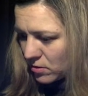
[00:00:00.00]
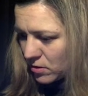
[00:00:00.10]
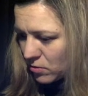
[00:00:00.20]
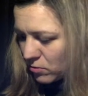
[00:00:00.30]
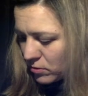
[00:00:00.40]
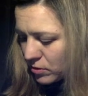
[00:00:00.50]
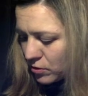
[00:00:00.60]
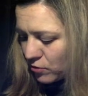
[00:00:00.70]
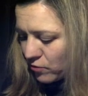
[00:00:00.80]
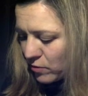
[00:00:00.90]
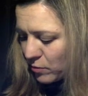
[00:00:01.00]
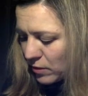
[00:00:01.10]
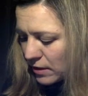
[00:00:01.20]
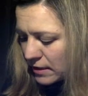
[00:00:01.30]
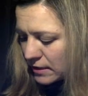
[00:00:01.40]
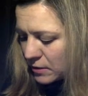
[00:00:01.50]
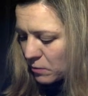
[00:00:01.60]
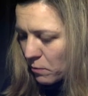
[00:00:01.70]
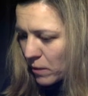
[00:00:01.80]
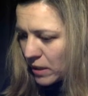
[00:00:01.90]
Equal to V
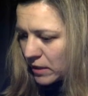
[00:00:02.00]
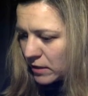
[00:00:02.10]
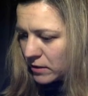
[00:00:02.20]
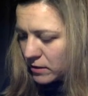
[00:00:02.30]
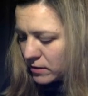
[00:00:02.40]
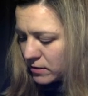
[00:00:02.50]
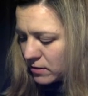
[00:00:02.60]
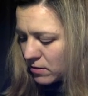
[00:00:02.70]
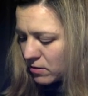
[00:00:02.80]
plus minus